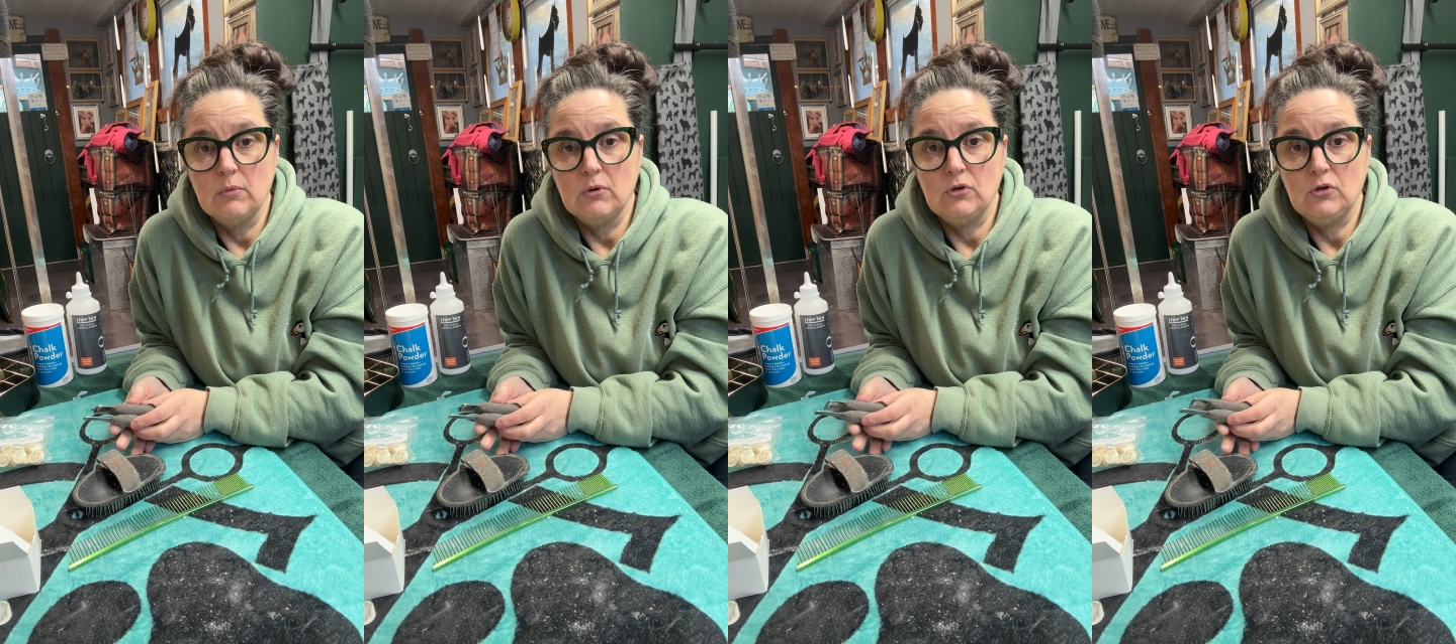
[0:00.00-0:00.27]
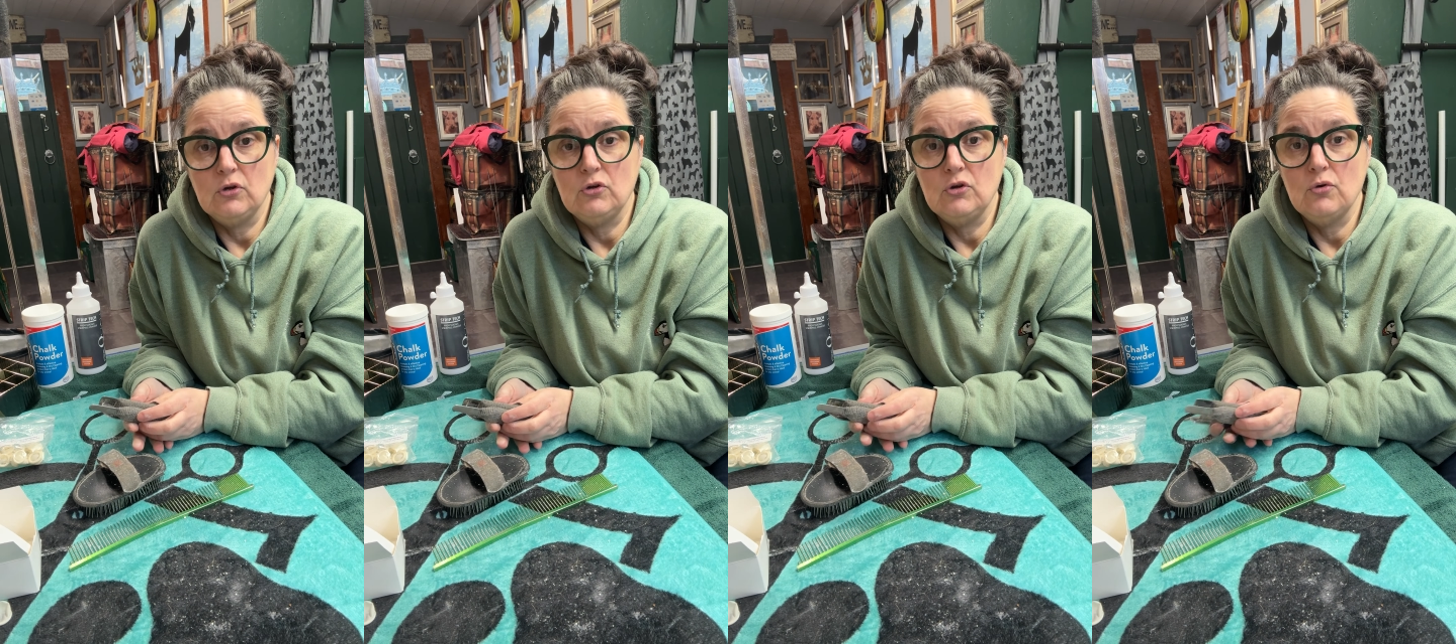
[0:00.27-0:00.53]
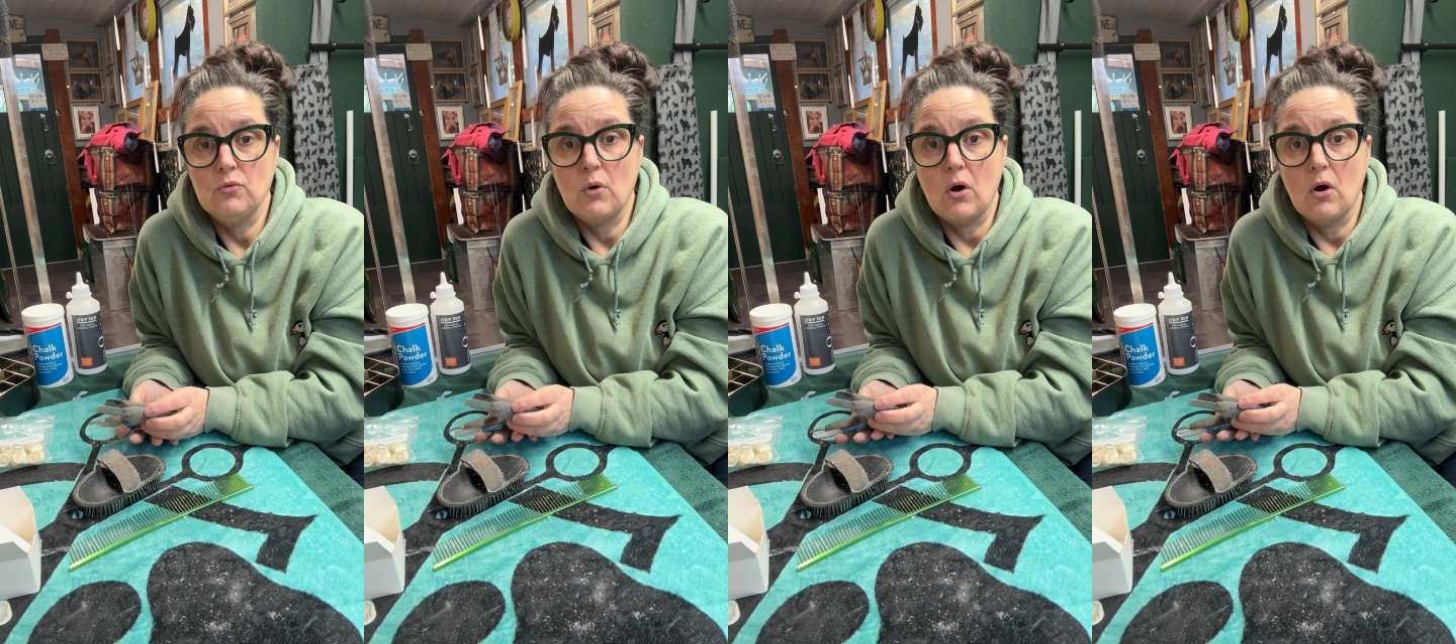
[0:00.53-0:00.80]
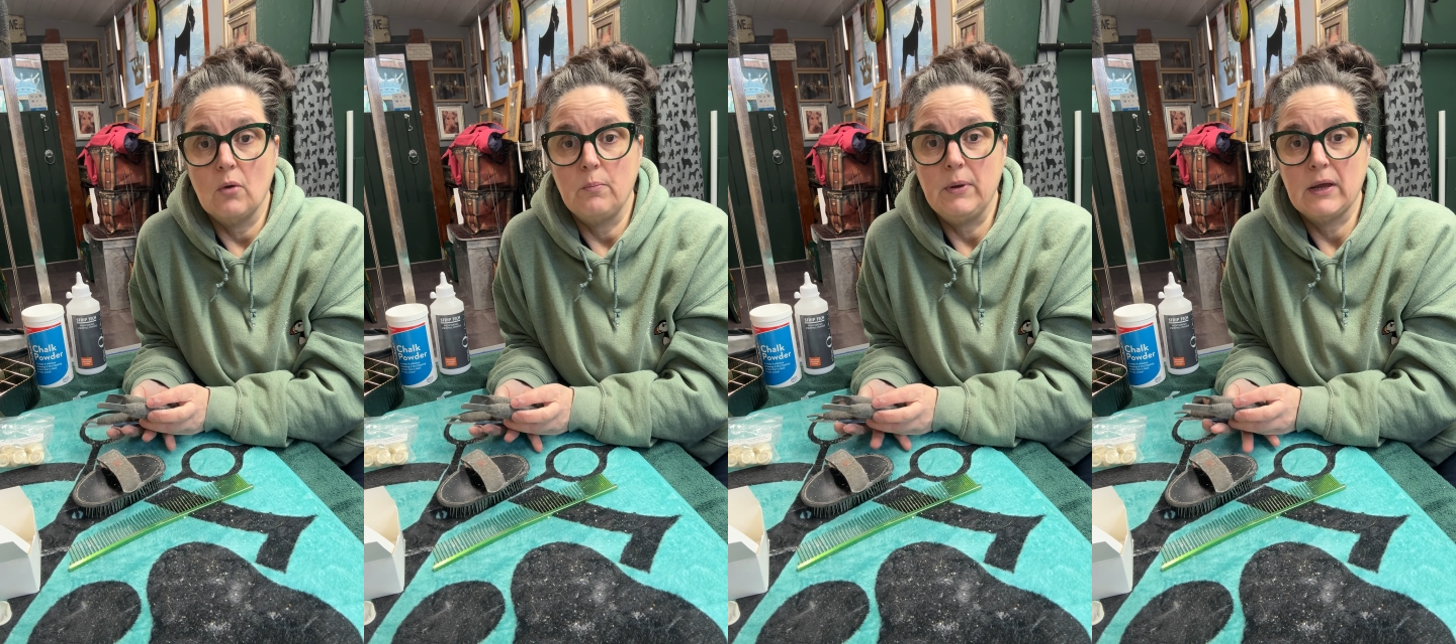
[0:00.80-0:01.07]
you
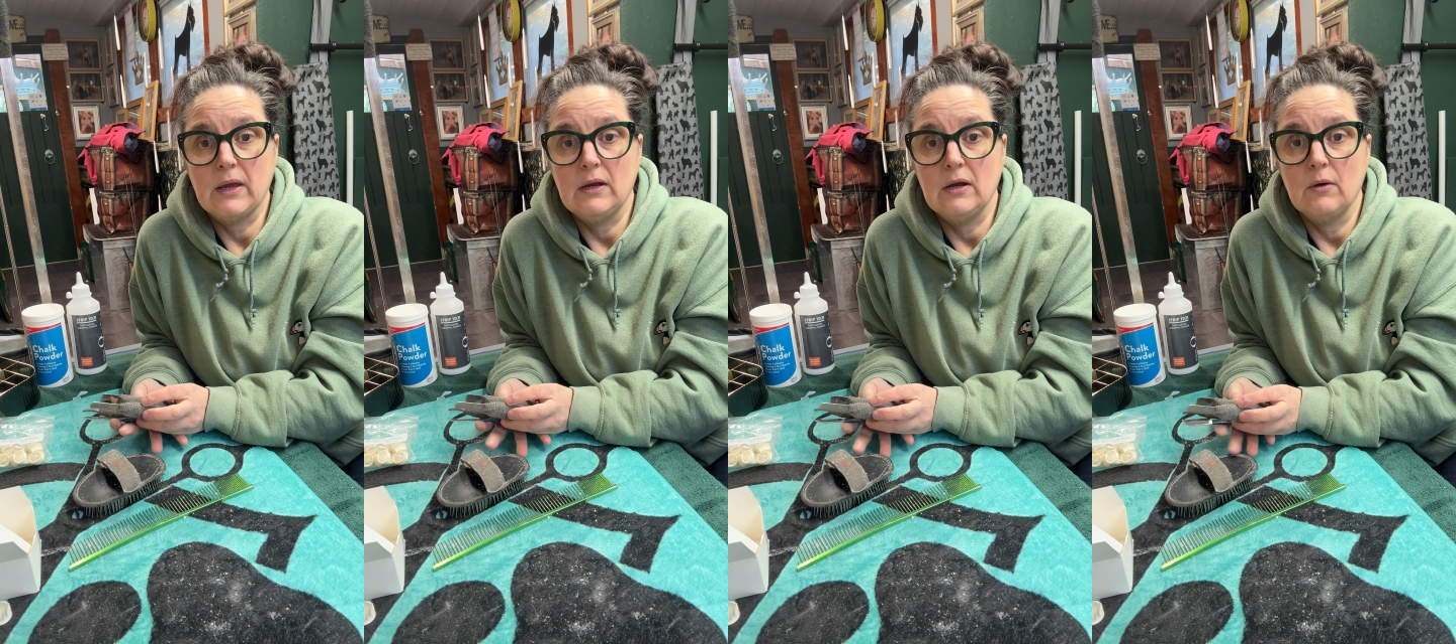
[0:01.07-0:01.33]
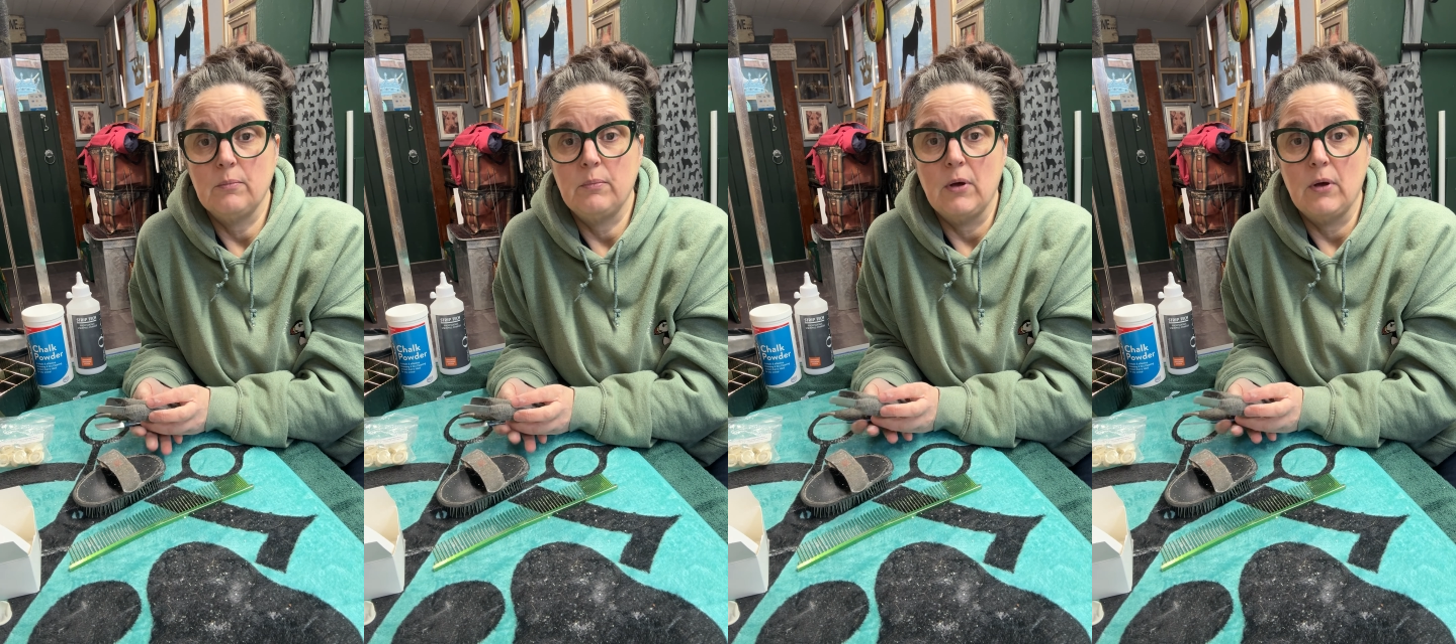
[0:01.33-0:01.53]
are picking up